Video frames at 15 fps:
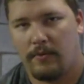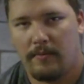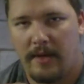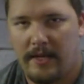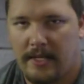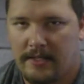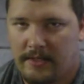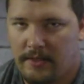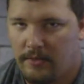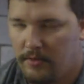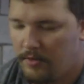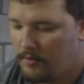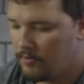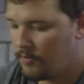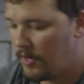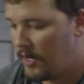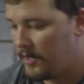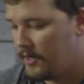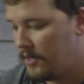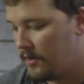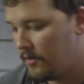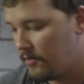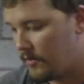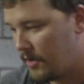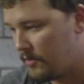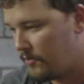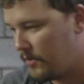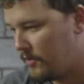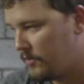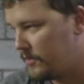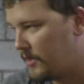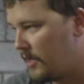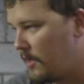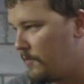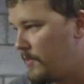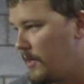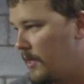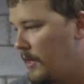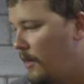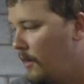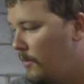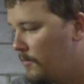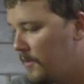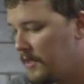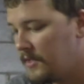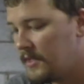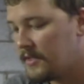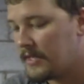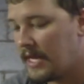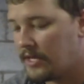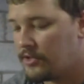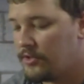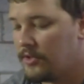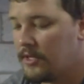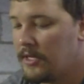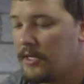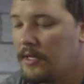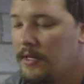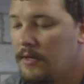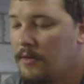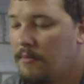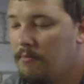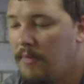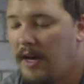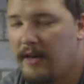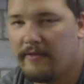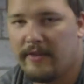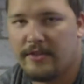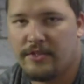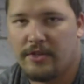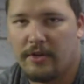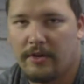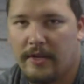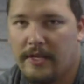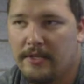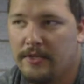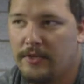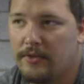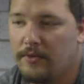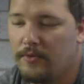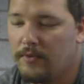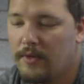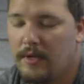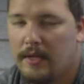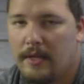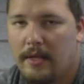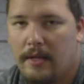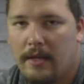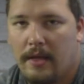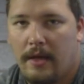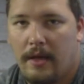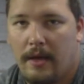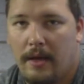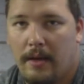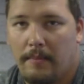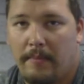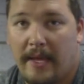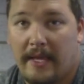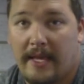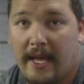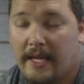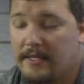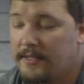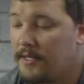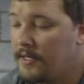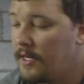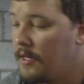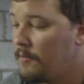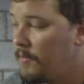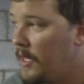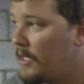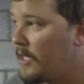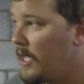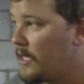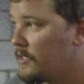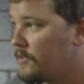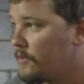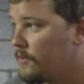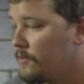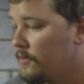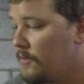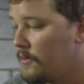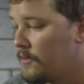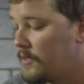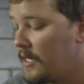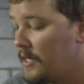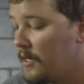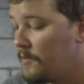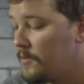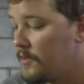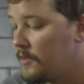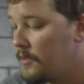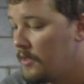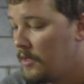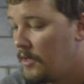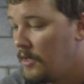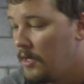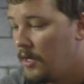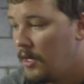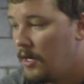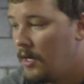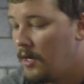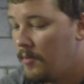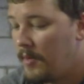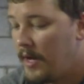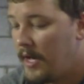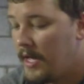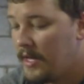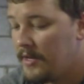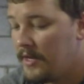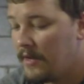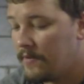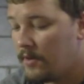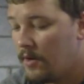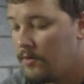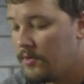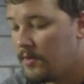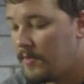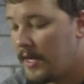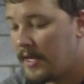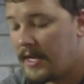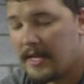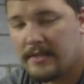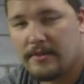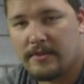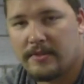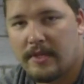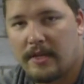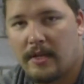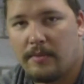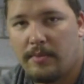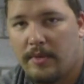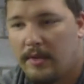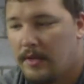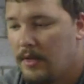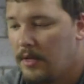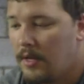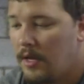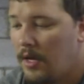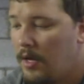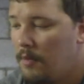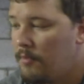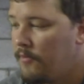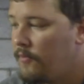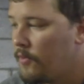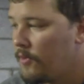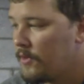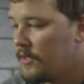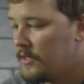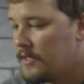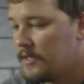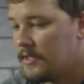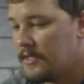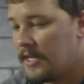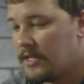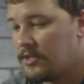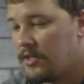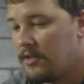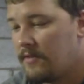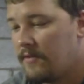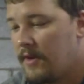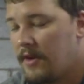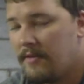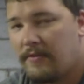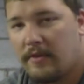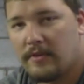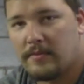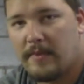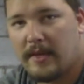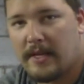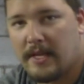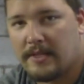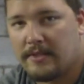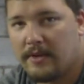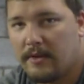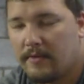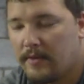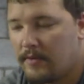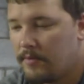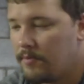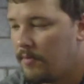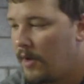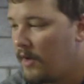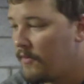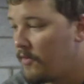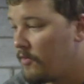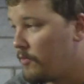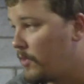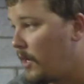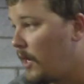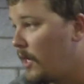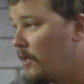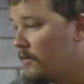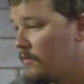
my next little rod here, rod and reel setup, this is actually my venture into bait casting and bait caster setups. I had never owned a bait caster setup before this. This is actually the very first bait caster I've ever bought.